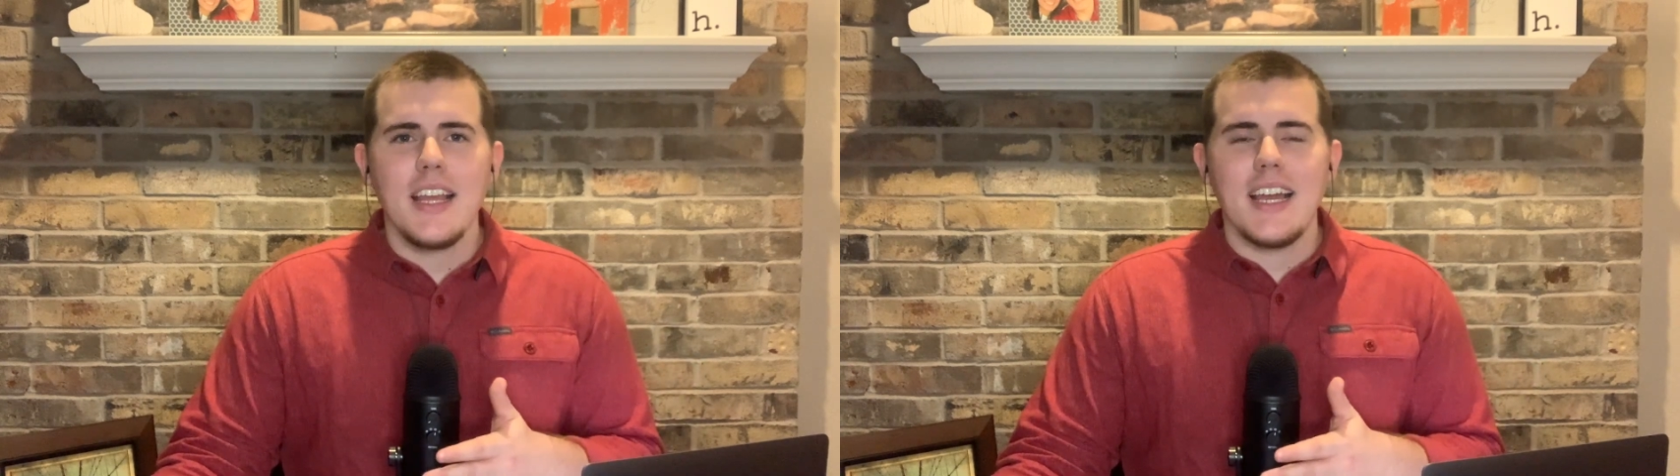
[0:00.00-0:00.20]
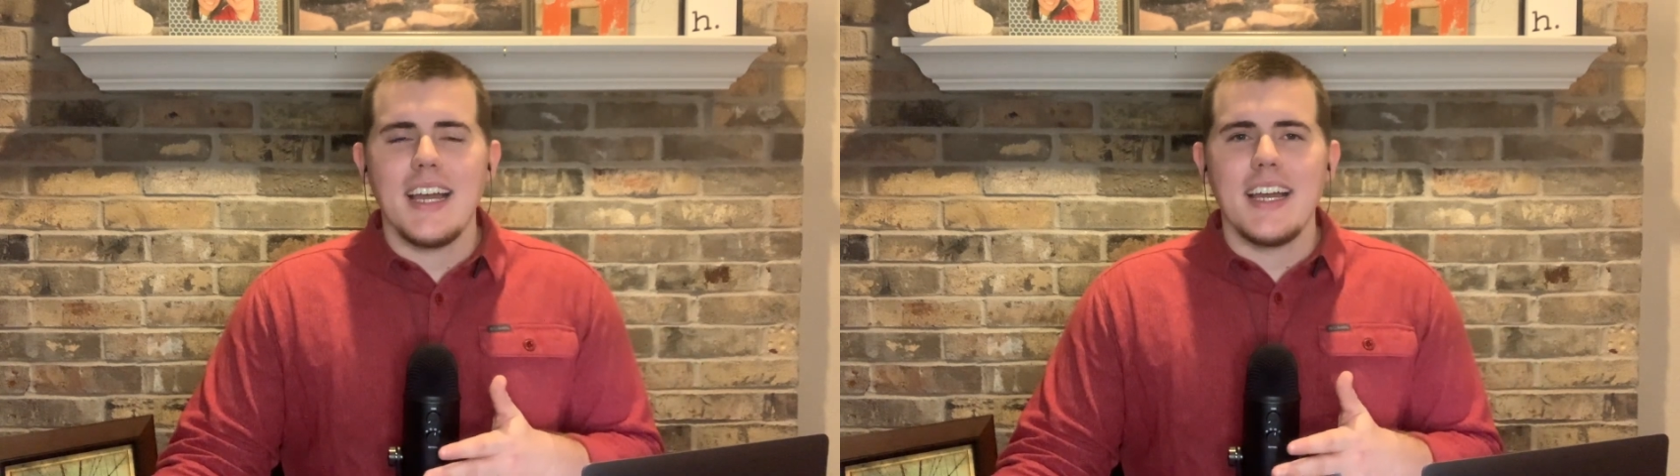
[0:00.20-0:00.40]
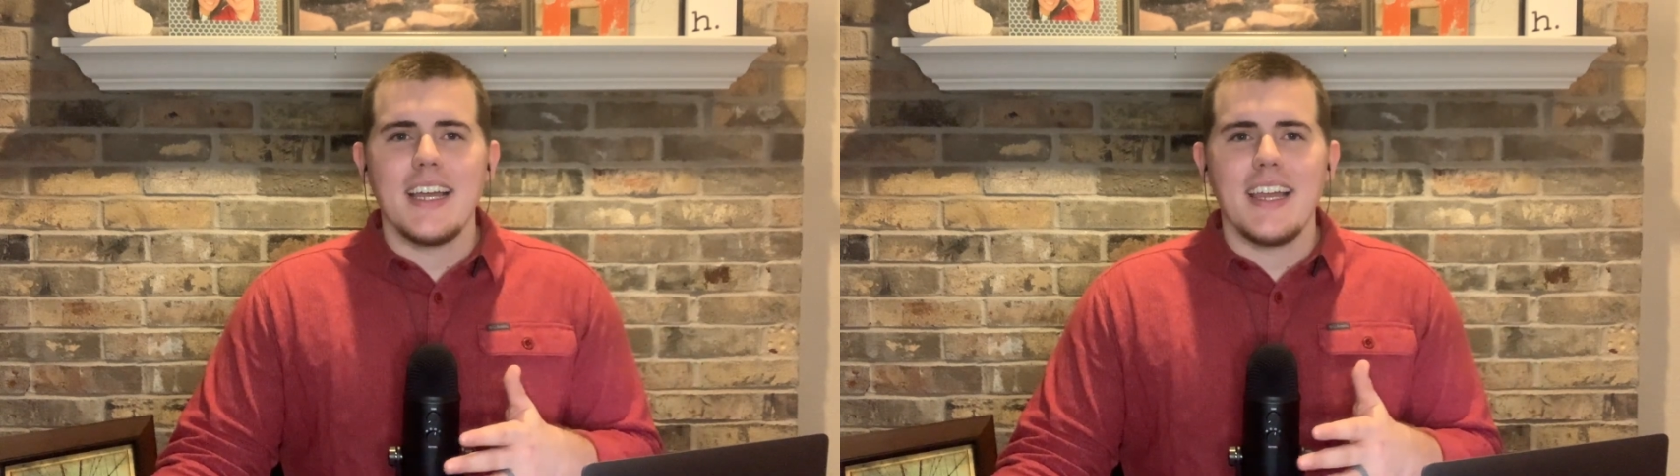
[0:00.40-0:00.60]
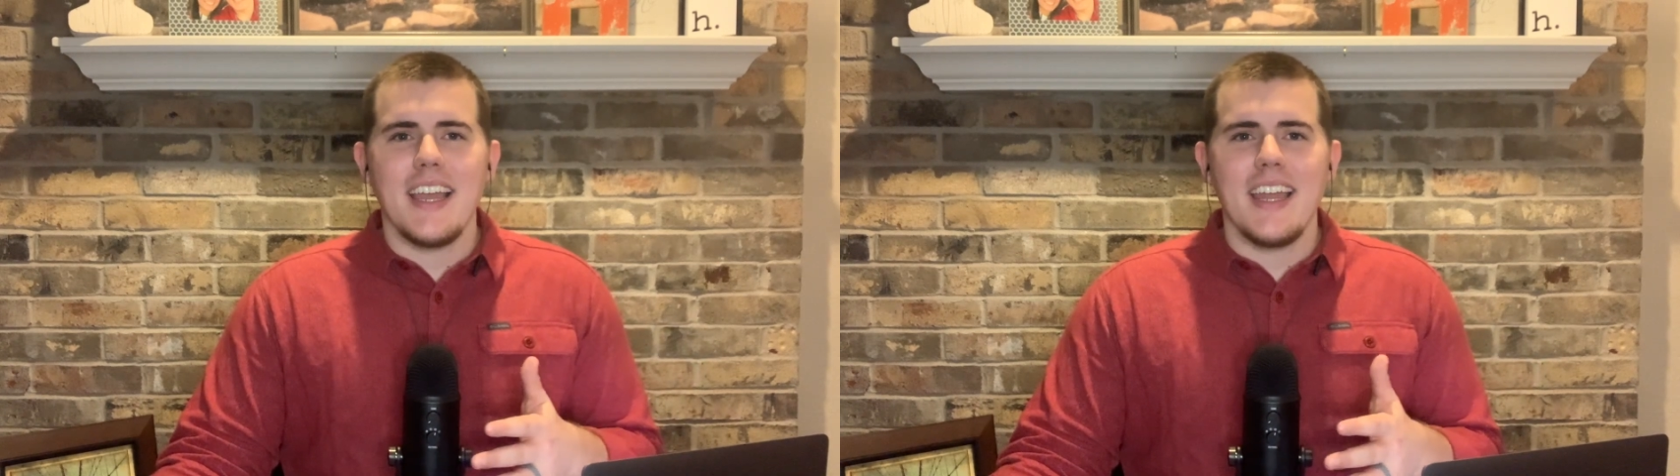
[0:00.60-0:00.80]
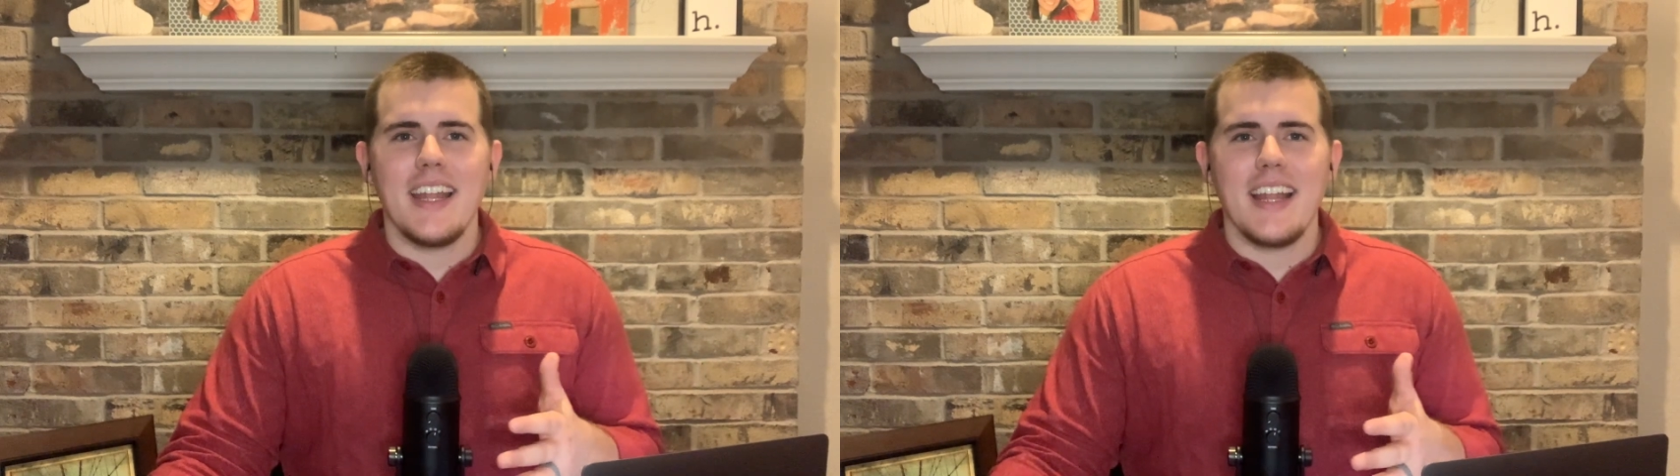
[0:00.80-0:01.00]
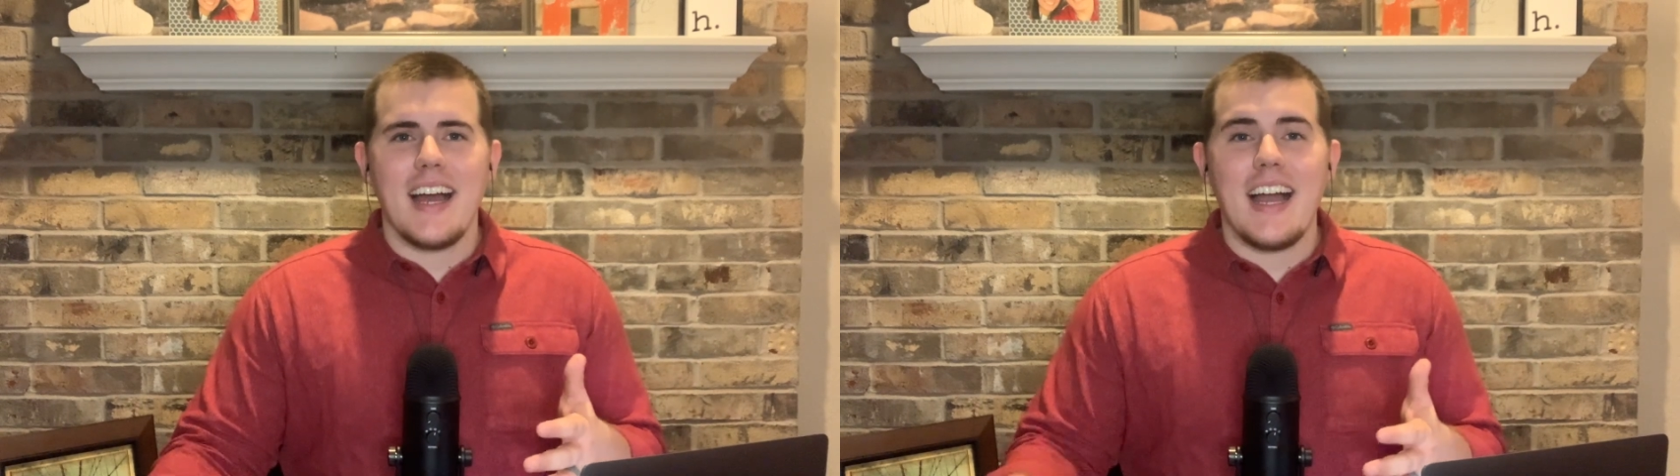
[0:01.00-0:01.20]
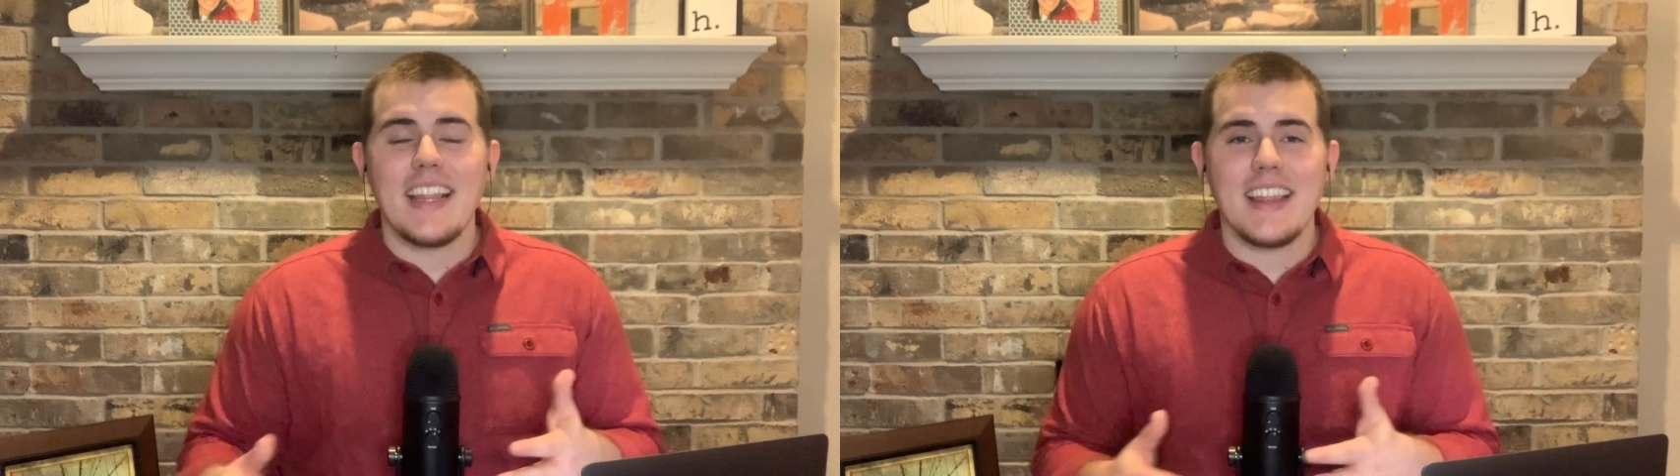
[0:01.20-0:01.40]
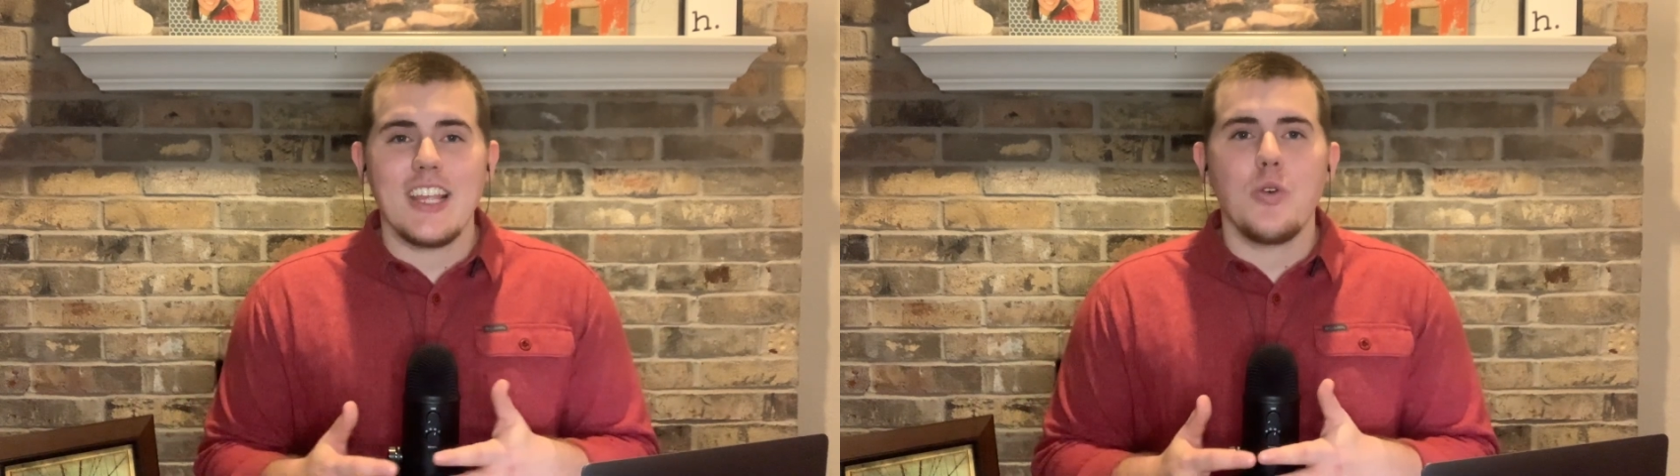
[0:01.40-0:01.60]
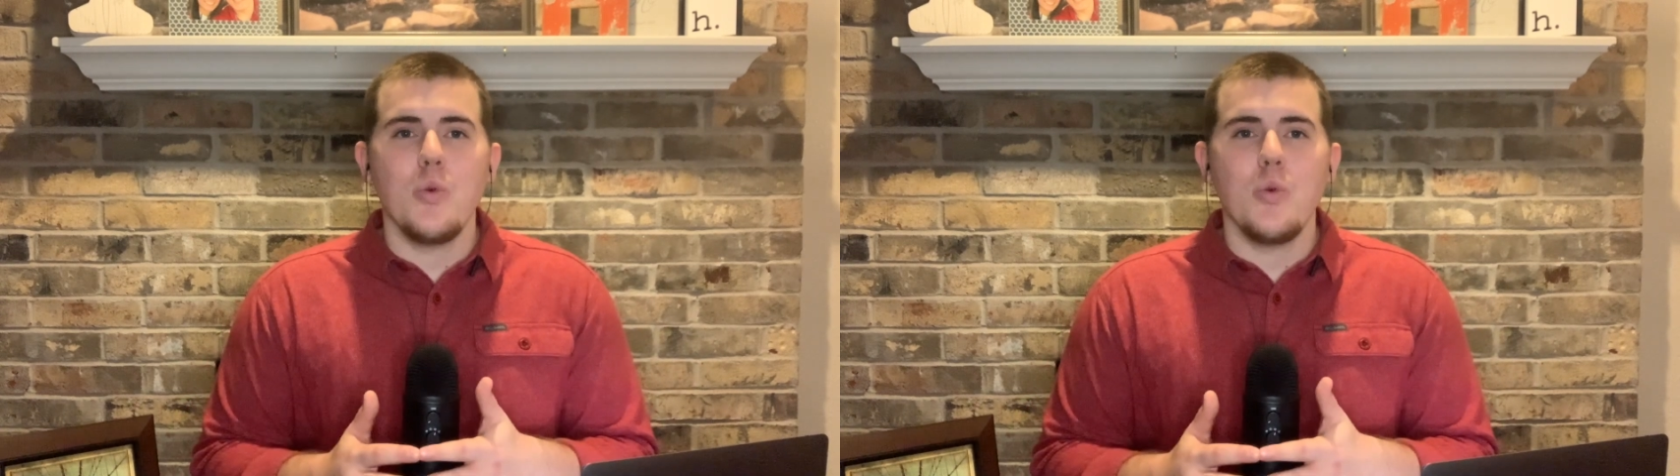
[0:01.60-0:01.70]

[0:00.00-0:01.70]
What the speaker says: And I think we